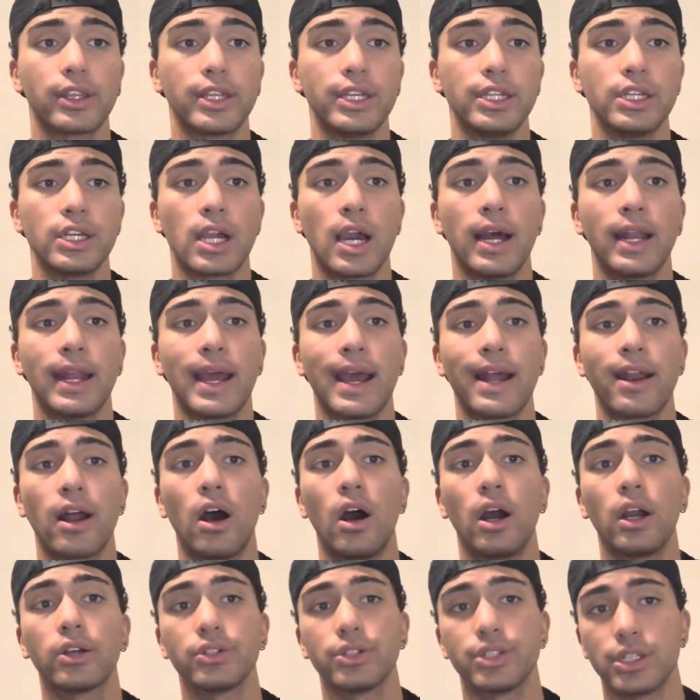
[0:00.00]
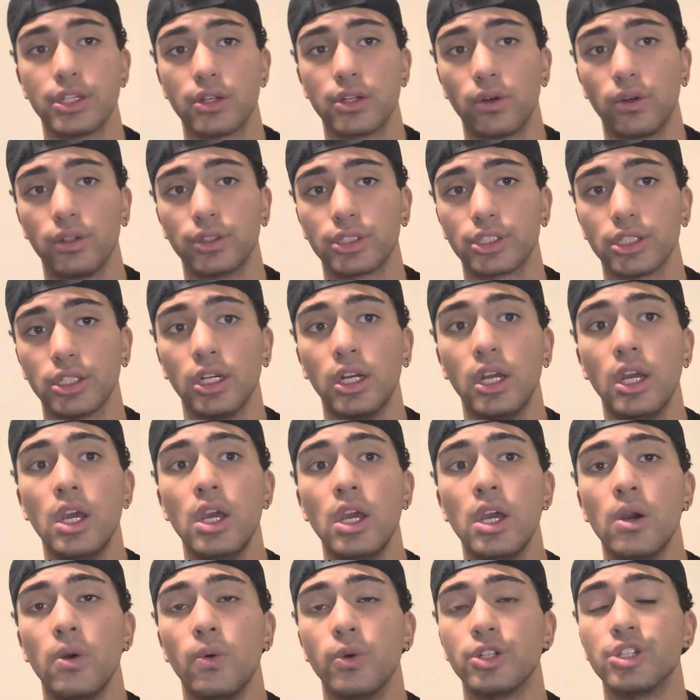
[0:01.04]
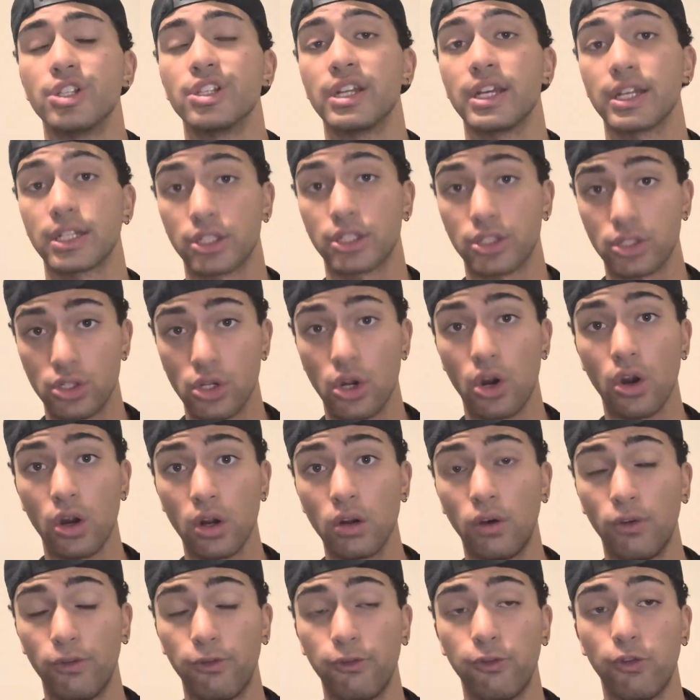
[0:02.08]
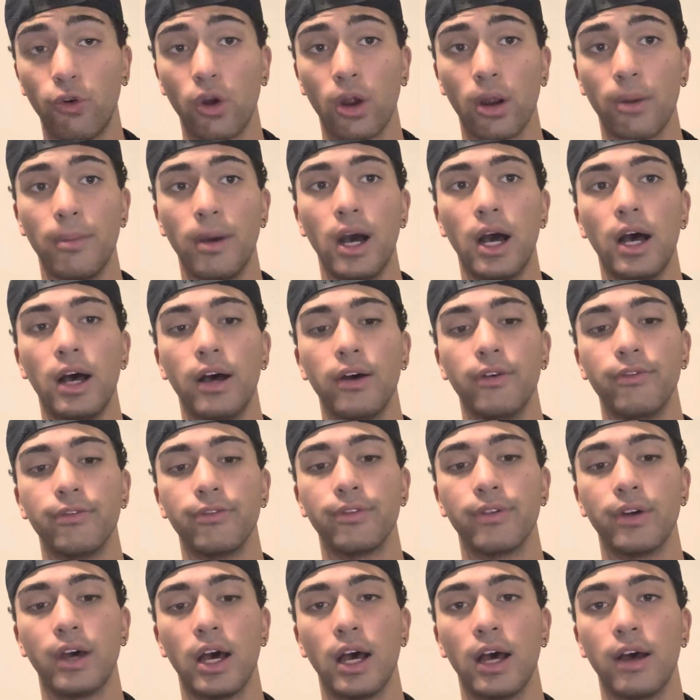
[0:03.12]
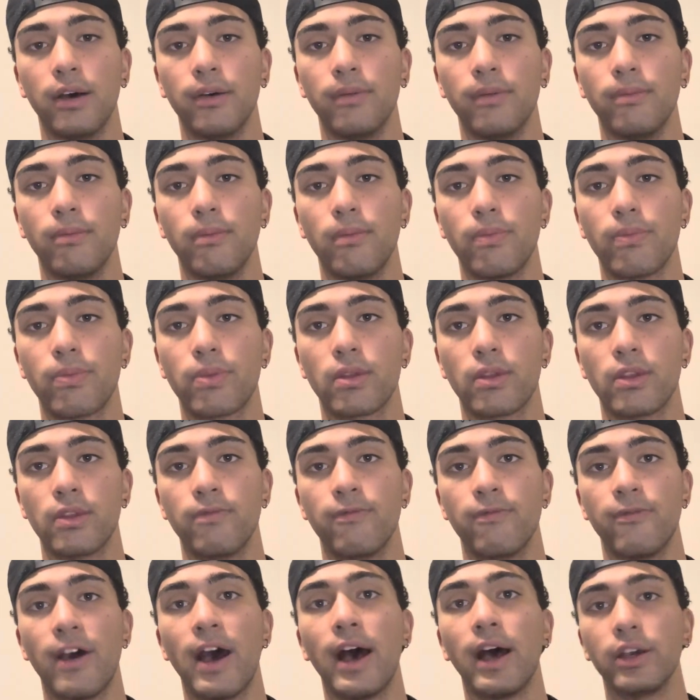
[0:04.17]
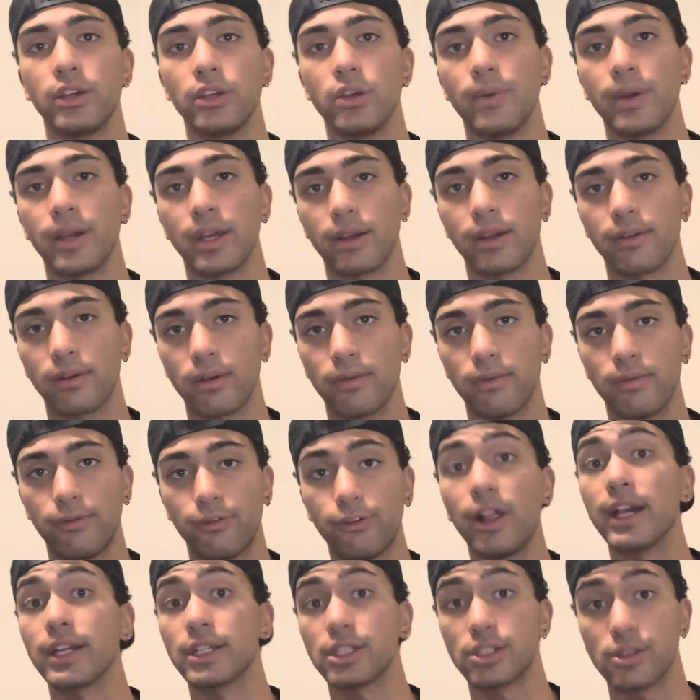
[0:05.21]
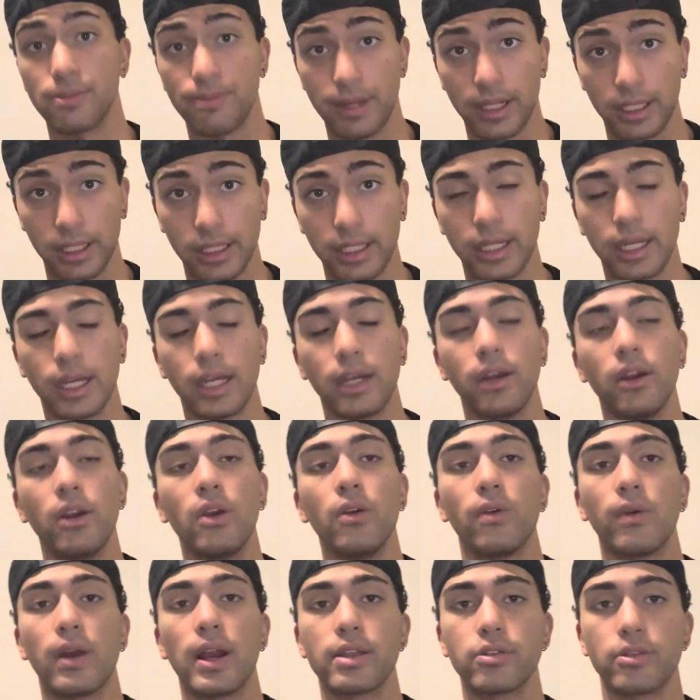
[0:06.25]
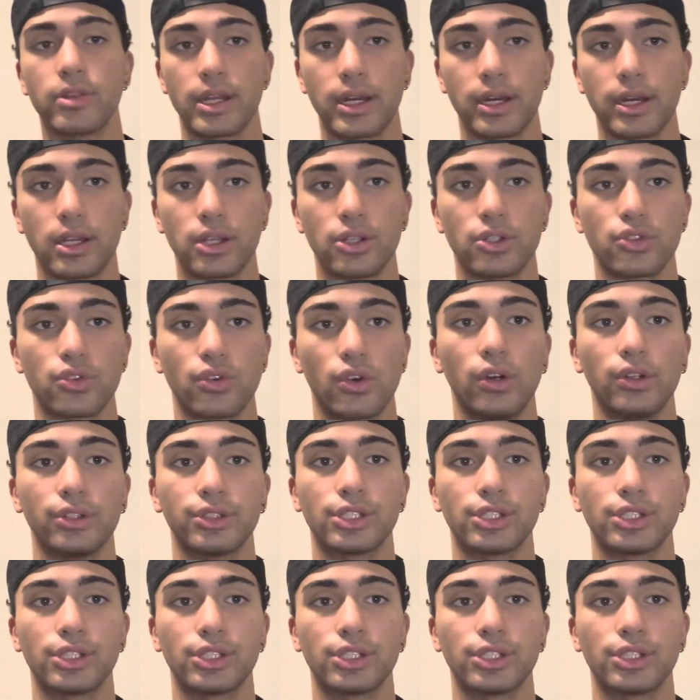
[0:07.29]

Then you got adhocracy culture, which is an external form of valuing flexibility rather than control.